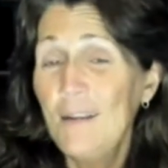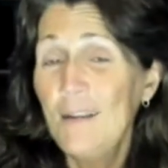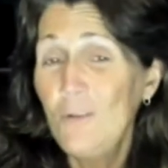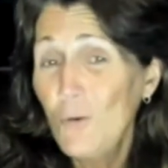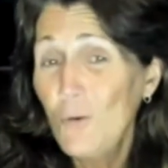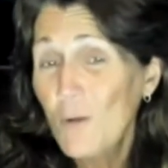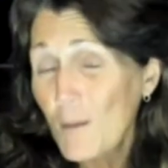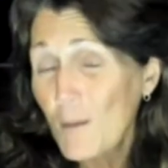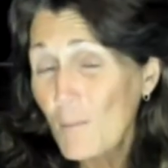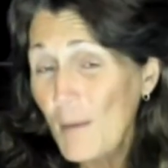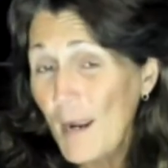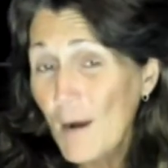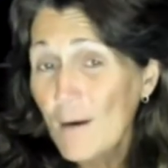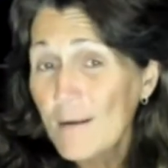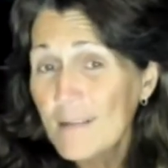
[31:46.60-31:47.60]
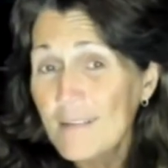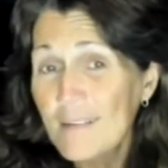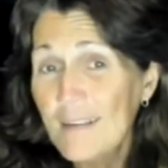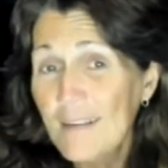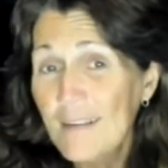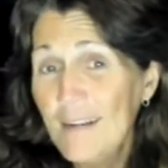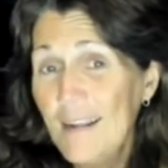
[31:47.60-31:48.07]
do a
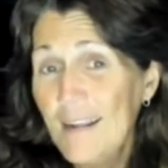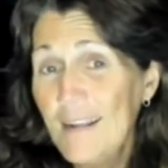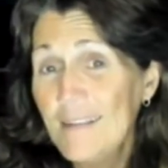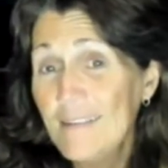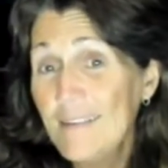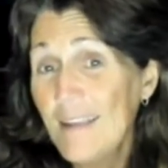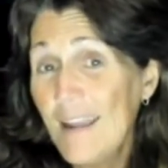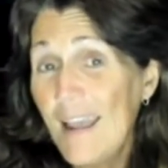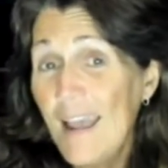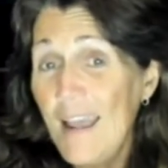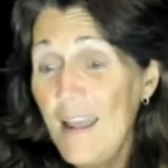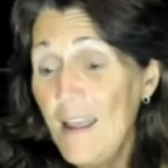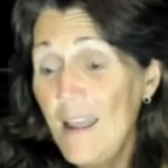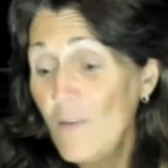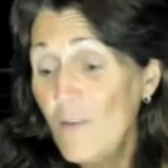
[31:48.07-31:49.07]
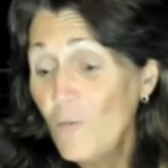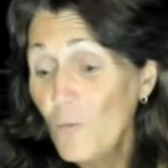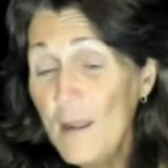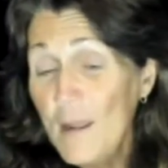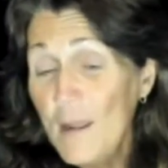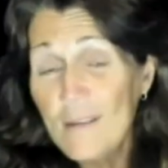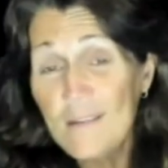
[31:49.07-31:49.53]
comparison and say, hey, if
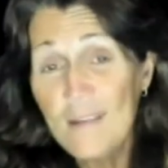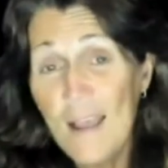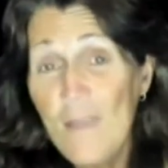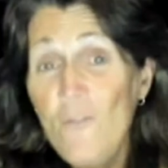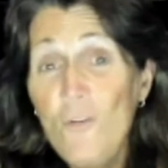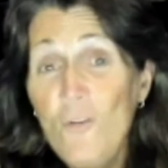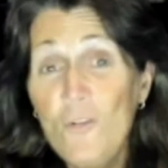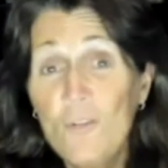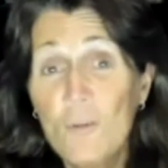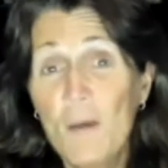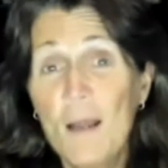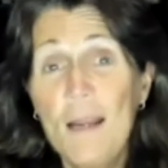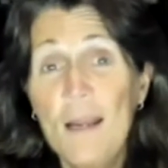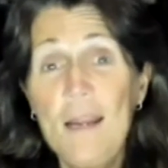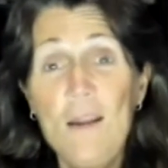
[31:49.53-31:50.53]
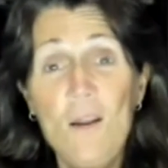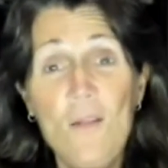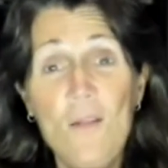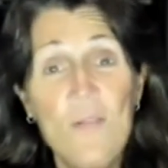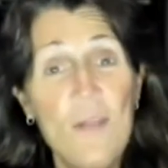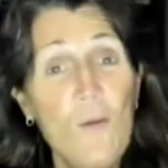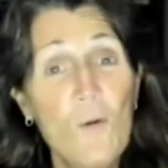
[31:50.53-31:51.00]
we could save you some money, do you
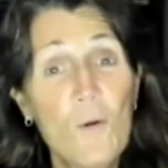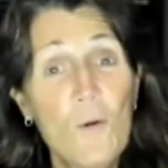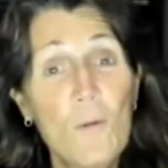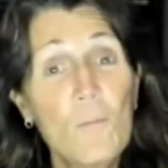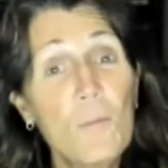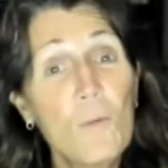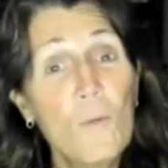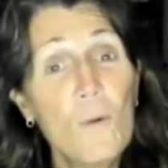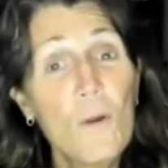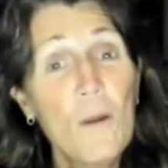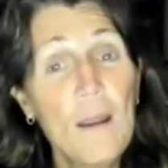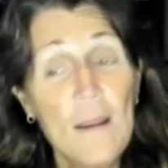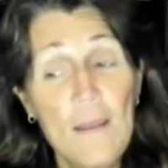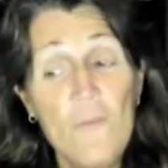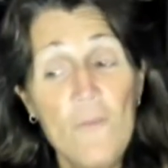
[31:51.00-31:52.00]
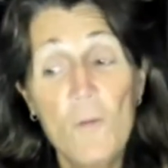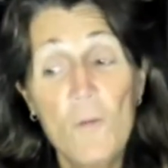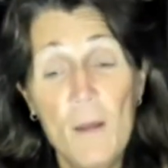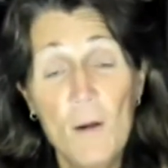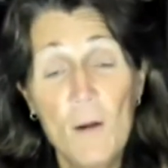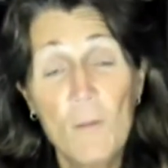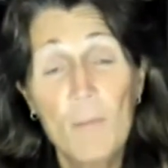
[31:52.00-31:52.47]
think your employer, and give you a
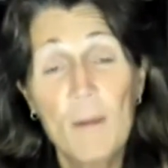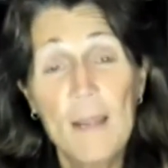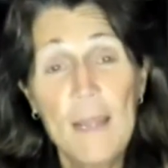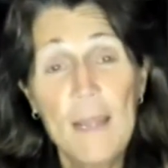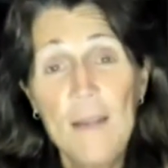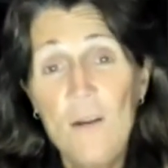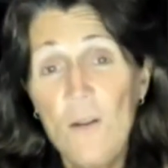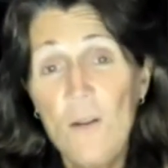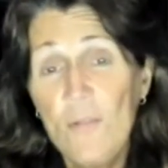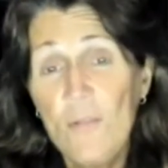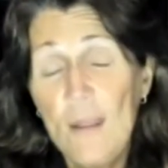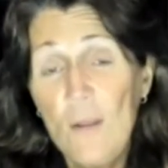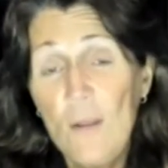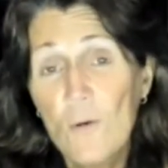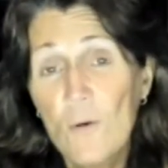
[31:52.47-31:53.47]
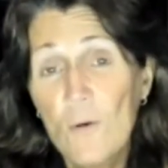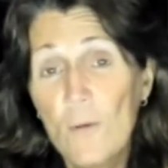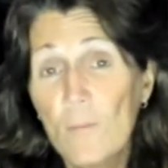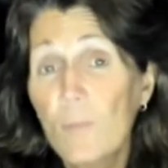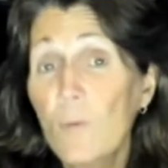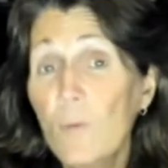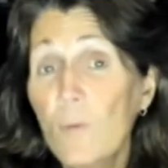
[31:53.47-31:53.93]
better plan, do you think your
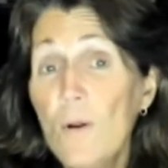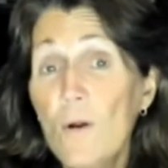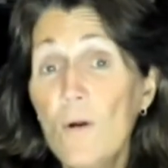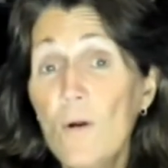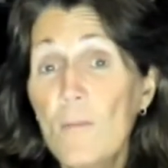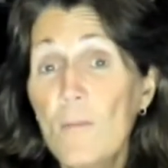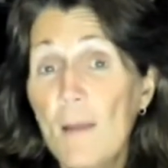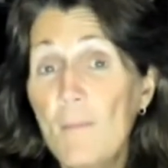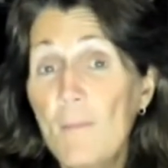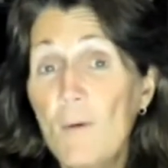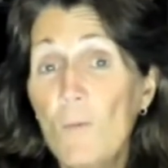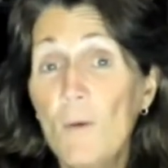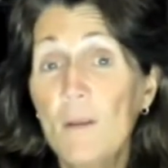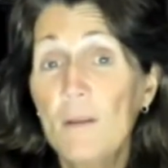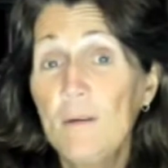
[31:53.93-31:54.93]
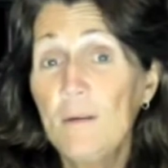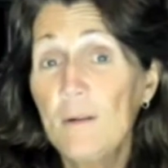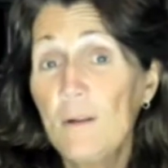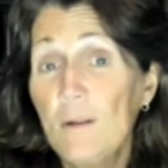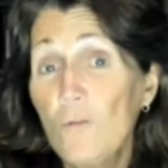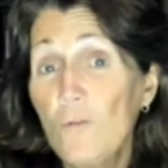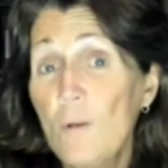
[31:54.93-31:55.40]
employer might be willing to
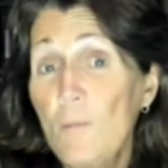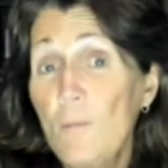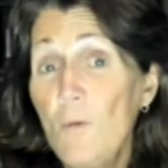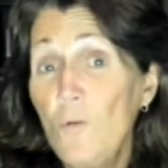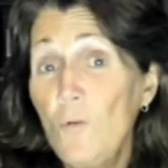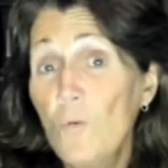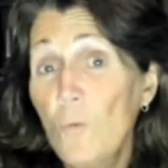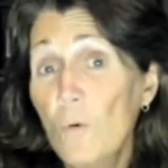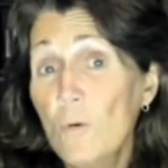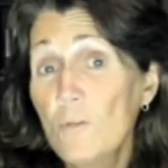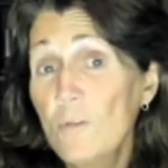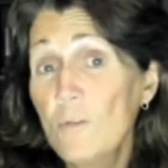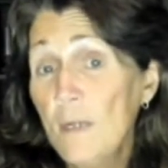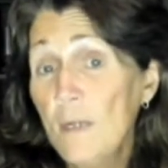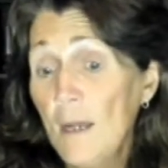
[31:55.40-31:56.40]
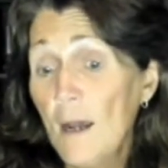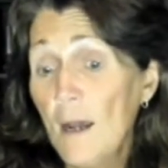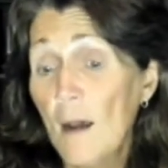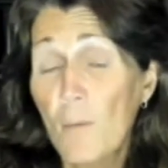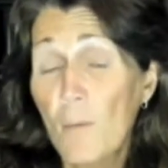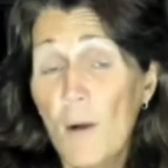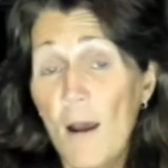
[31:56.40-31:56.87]
contribute towards
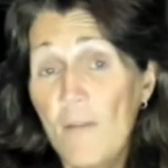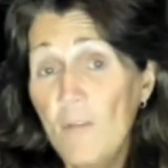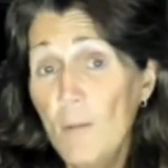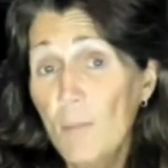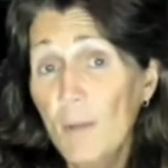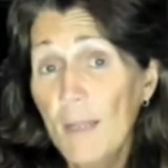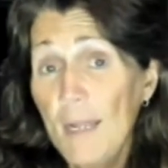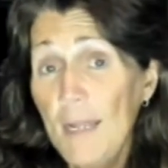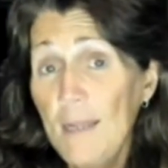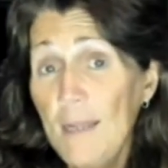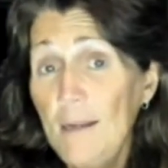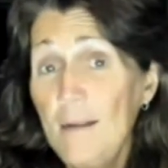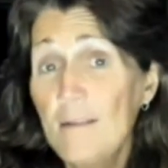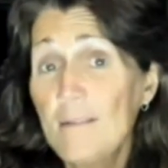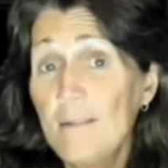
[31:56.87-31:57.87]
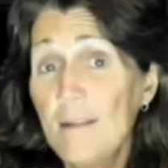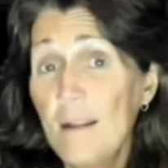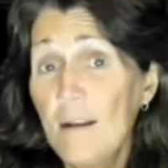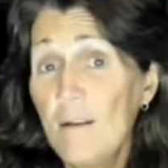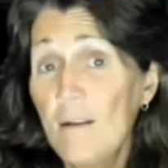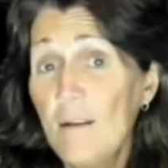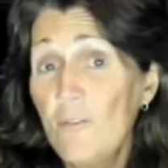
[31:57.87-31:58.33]
a private plan
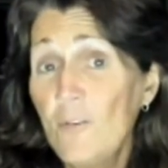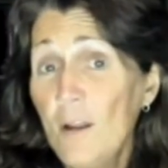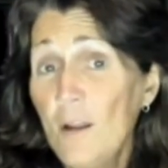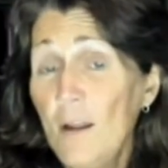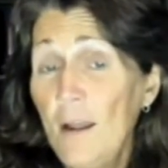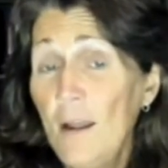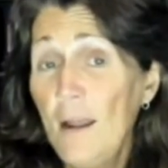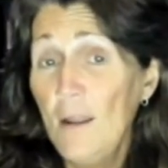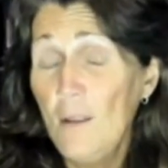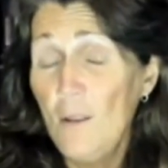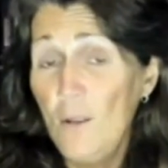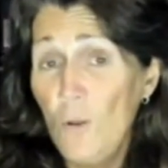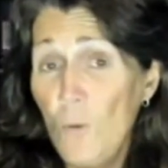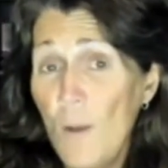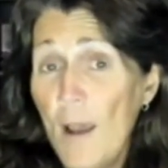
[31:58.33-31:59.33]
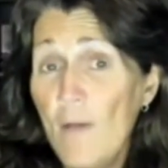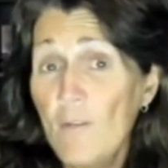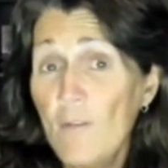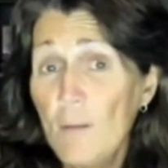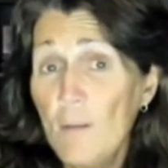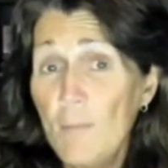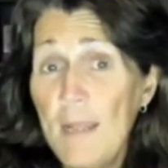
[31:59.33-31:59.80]
instead of you
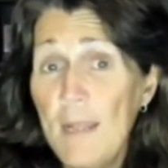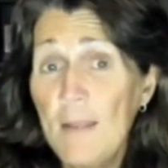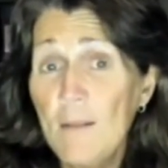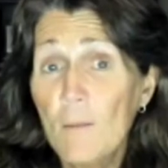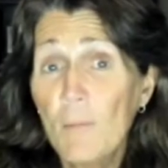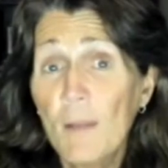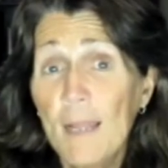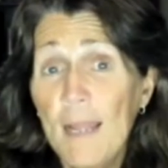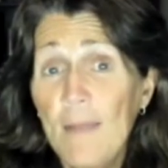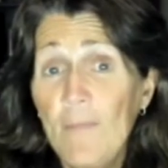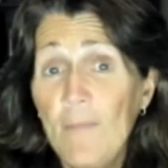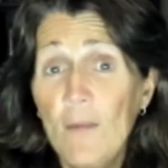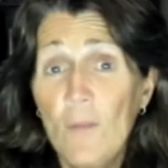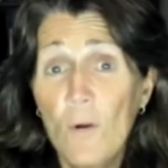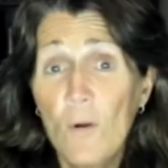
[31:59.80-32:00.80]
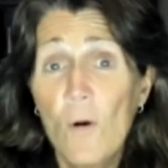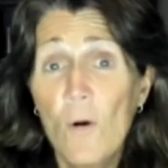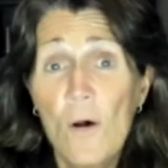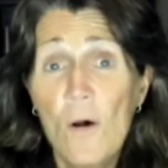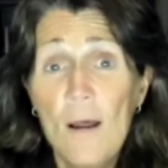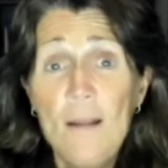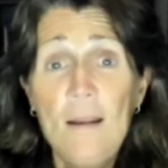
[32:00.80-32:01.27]
having to be plan that they're
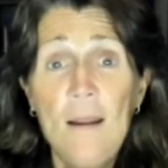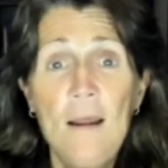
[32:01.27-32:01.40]
on?